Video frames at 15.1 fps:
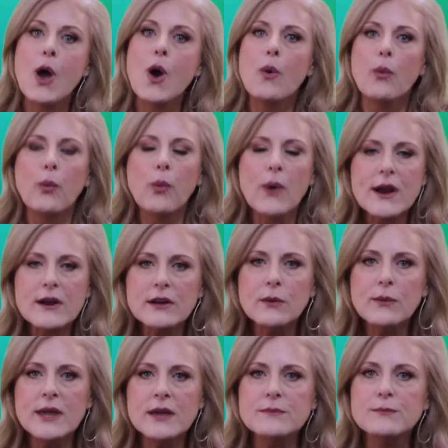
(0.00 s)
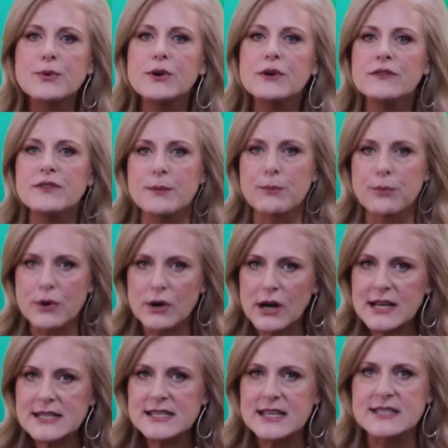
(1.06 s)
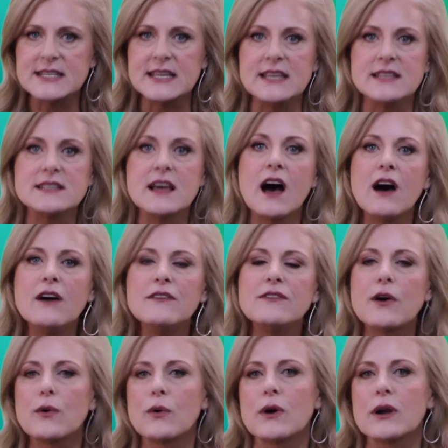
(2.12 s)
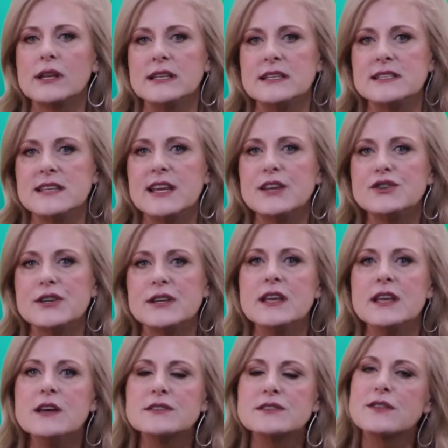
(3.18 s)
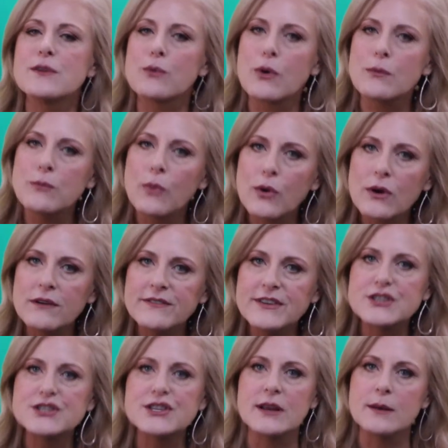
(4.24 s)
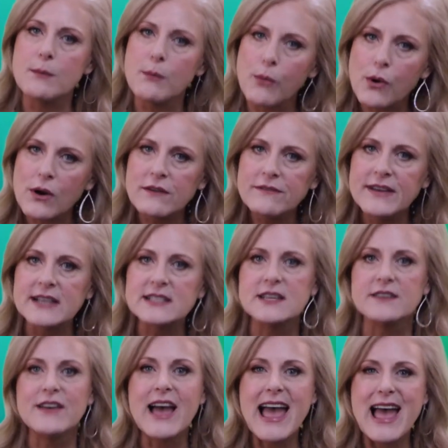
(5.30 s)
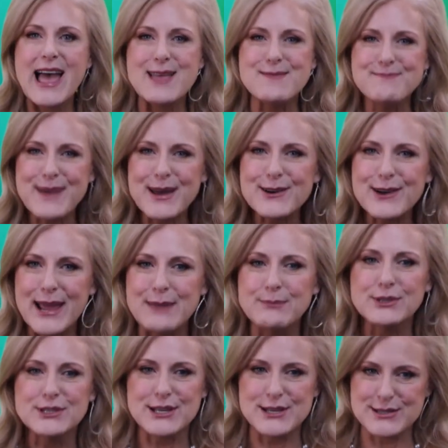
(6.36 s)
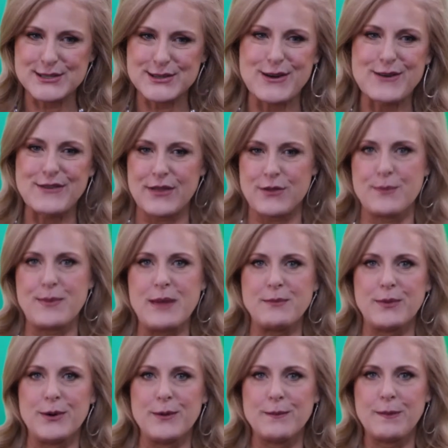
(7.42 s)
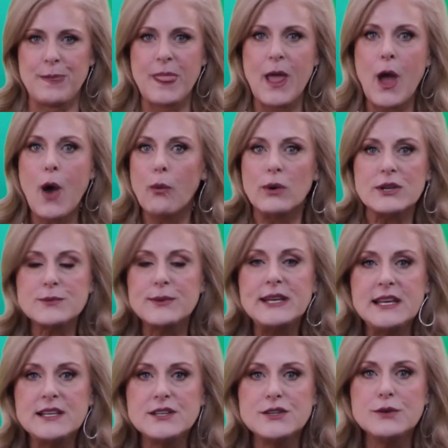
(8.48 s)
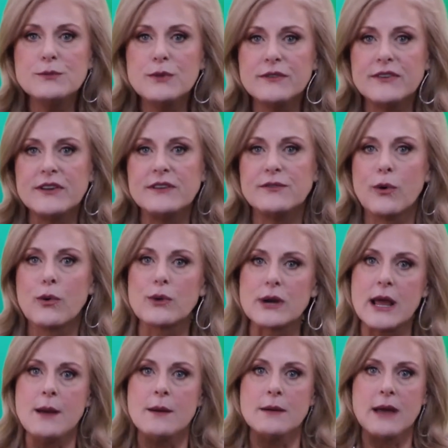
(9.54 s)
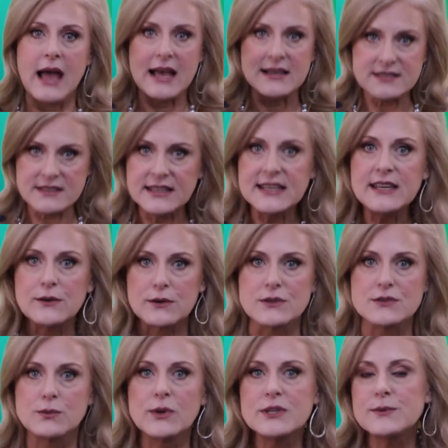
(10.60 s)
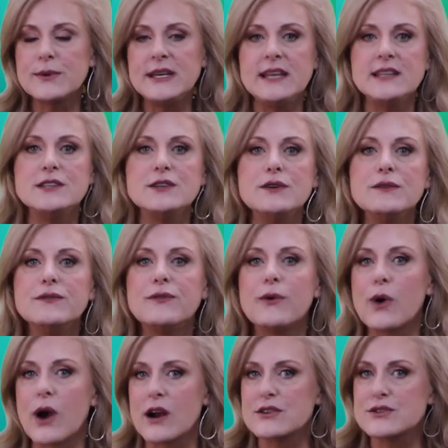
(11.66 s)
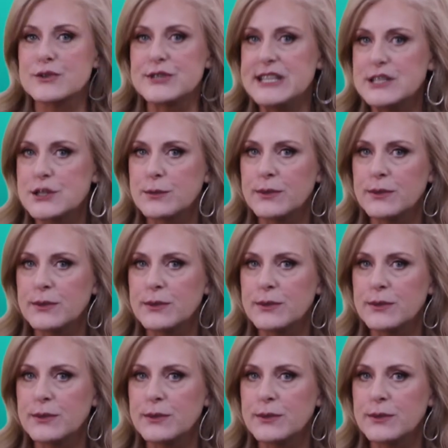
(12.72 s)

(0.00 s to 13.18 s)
Where can we improve the processes of our organization so that we're more efficient, more effective, and better able to serve other people? What do we need to do moving forward as leaders? What do we need to do for our strategic